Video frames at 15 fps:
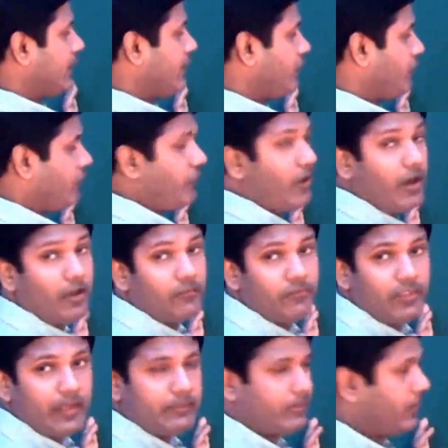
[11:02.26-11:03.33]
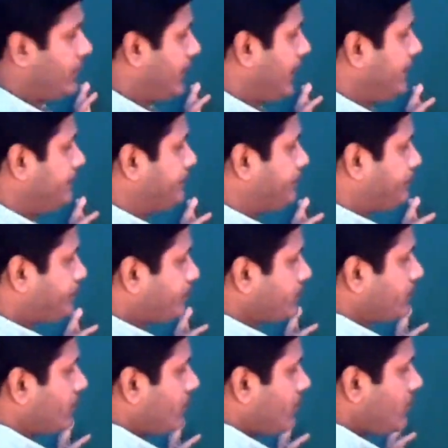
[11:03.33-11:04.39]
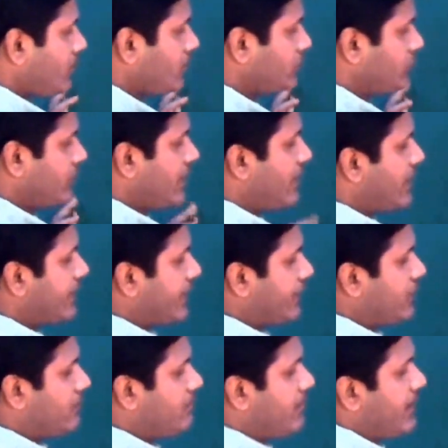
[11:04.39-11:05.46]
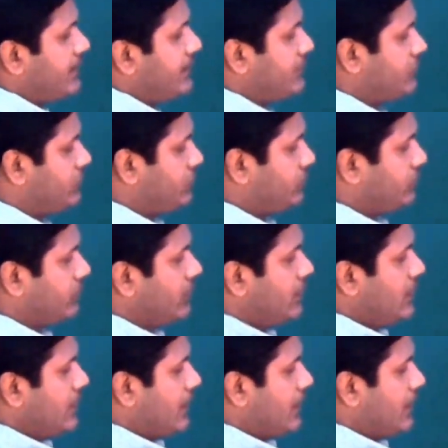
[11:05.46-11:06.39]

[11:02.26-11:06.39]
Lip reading: in front of them, okay? So now I can combine these two.